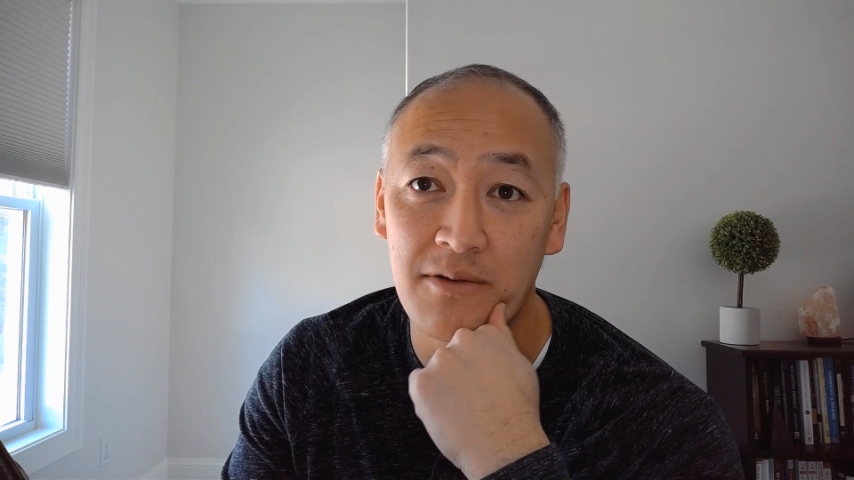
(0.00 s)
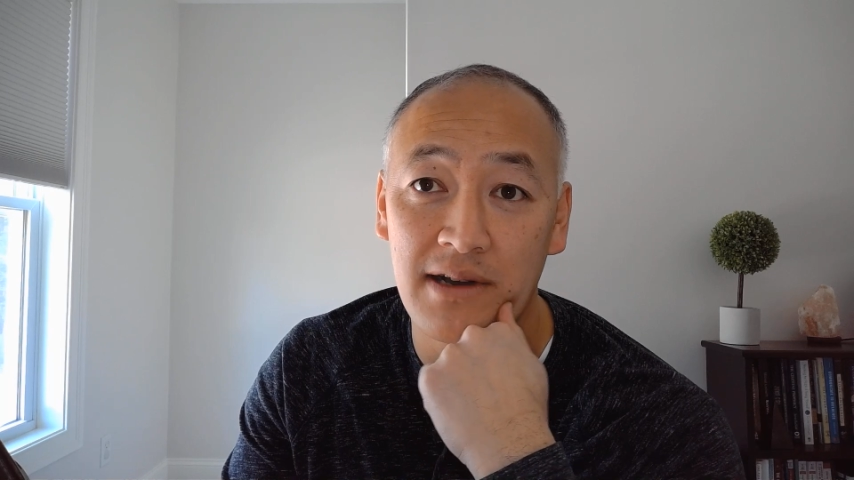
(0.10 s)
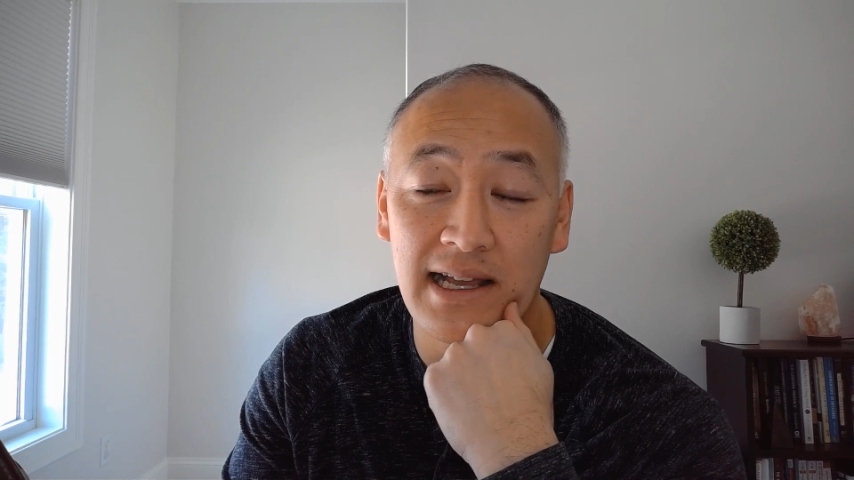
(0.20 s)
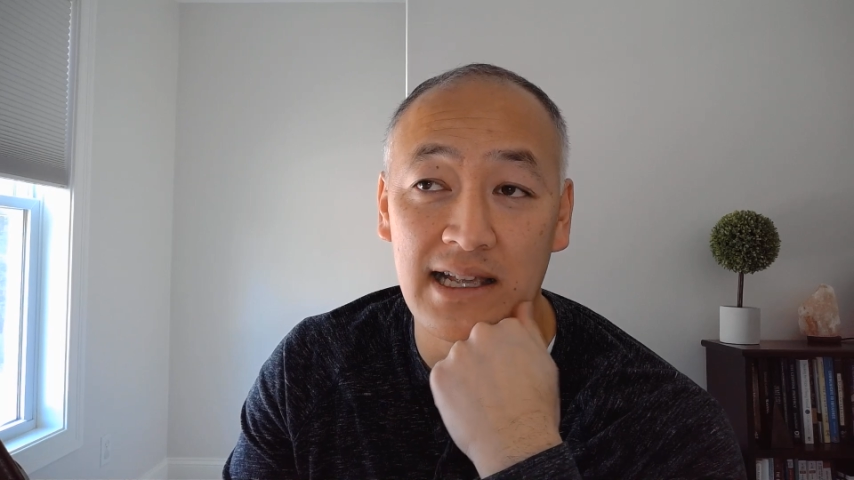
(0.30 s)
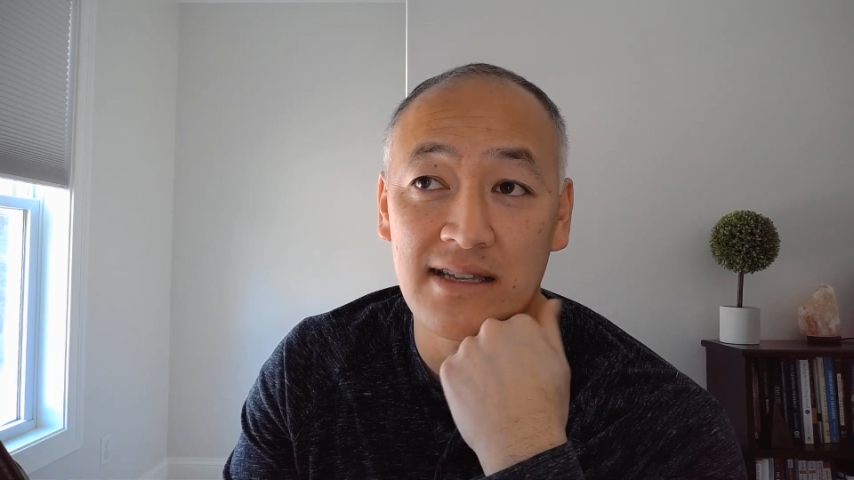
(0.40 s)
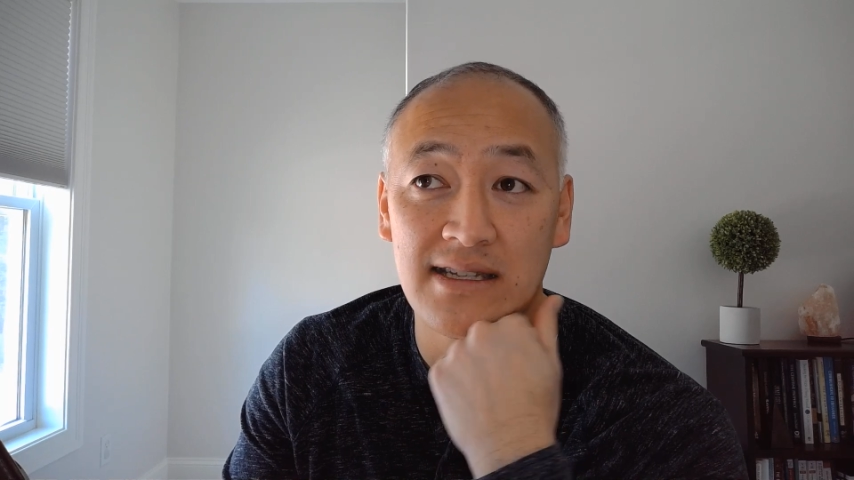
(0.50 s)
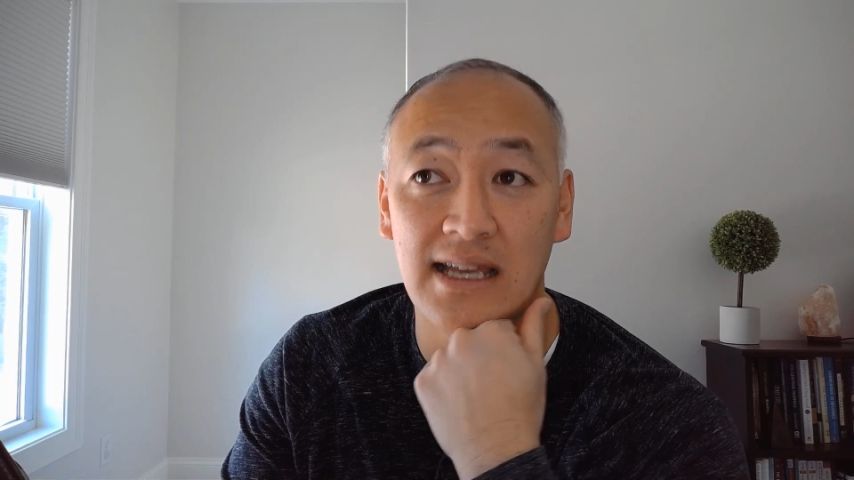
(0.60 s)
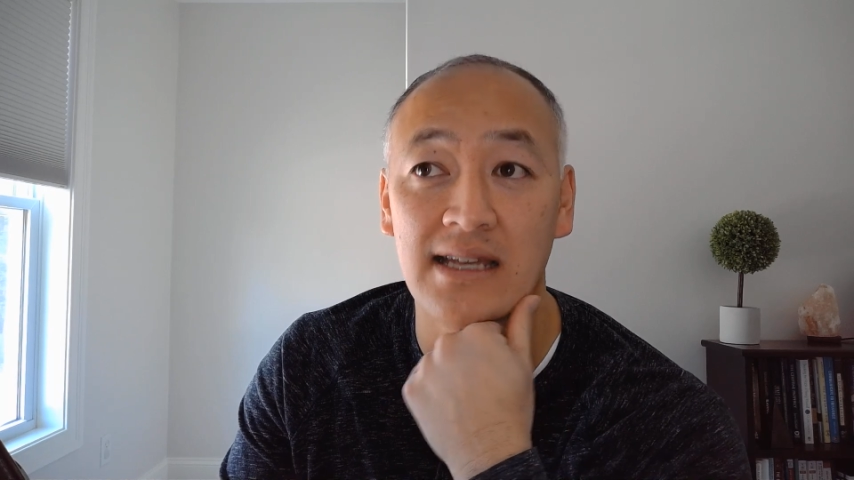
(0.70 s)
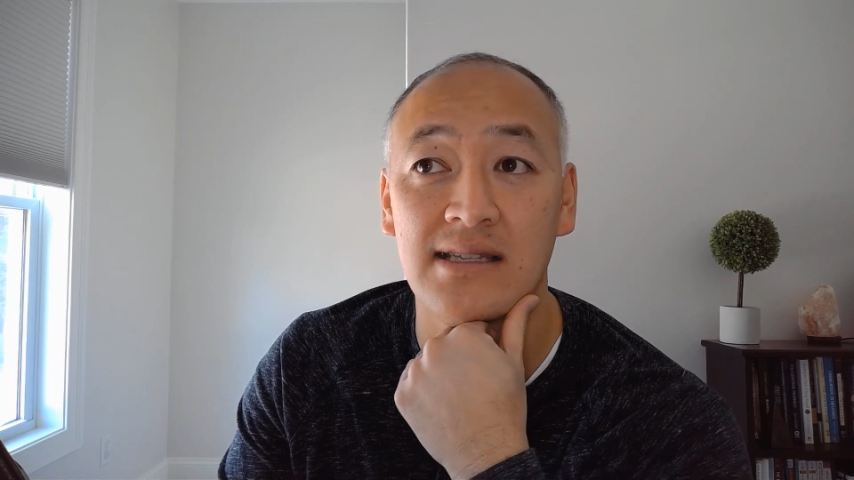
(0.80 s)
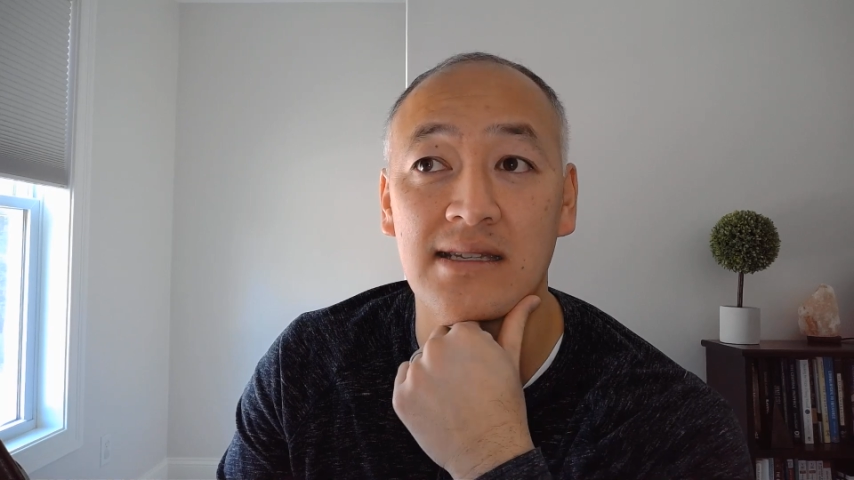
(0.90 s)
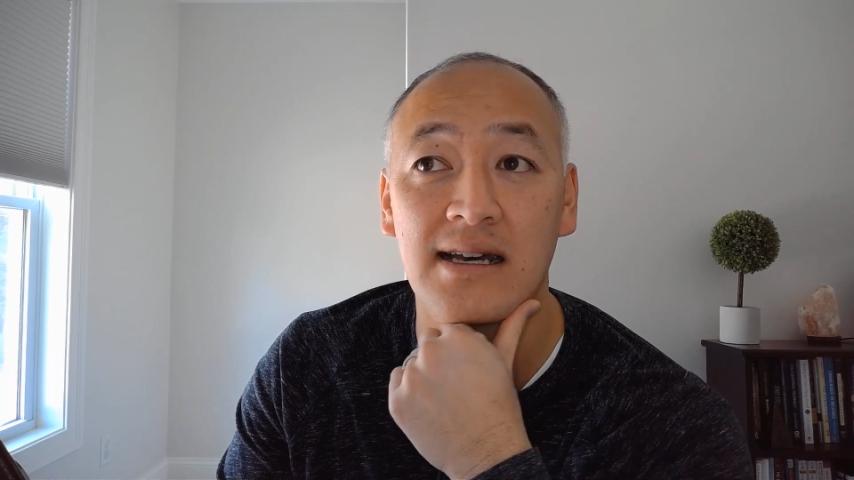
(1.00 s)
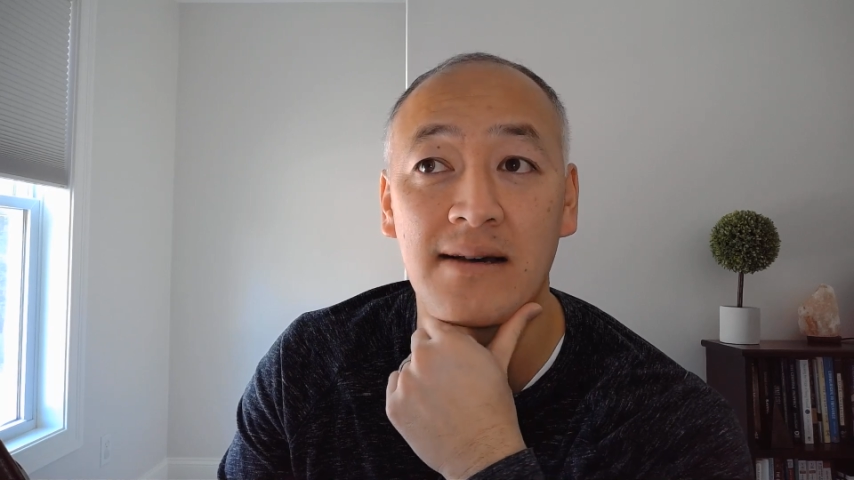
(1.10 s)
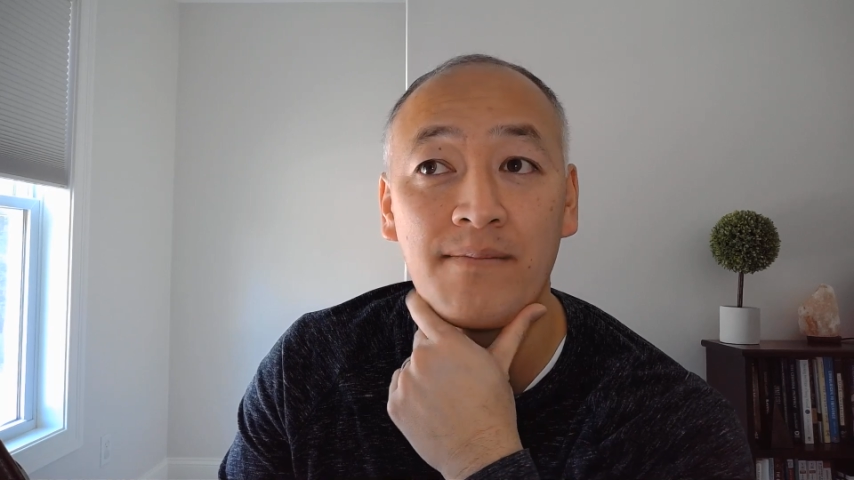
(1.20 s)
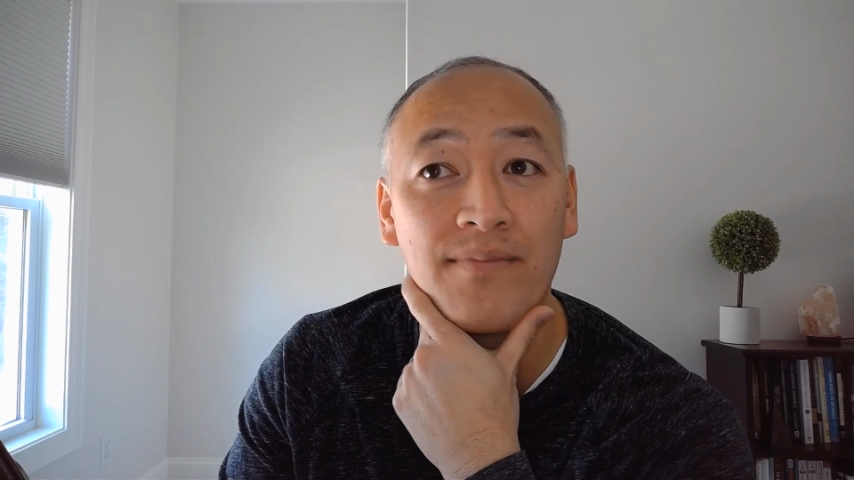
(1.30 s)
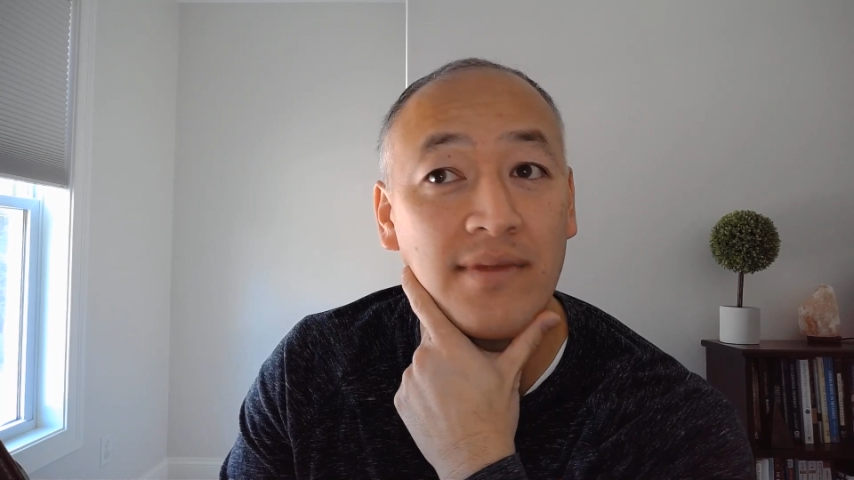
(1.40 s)
what I can say is
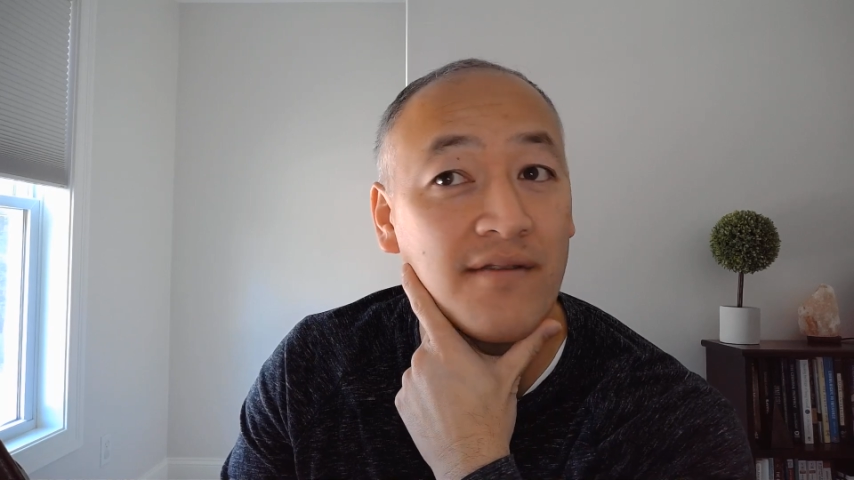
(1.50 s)
um,